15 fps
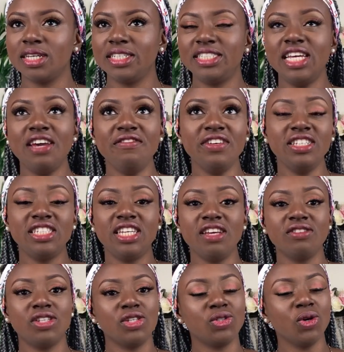David
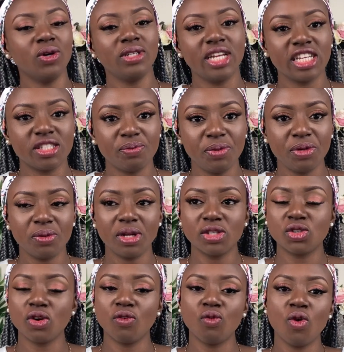gives his own
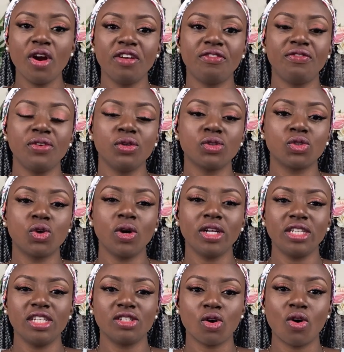experience of what he feels
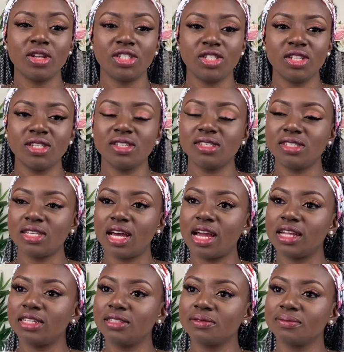God is on the other
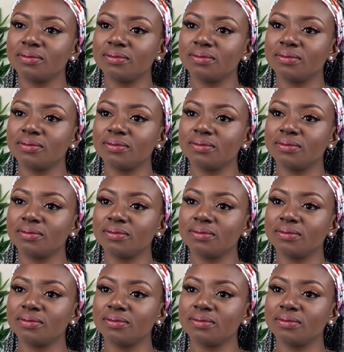side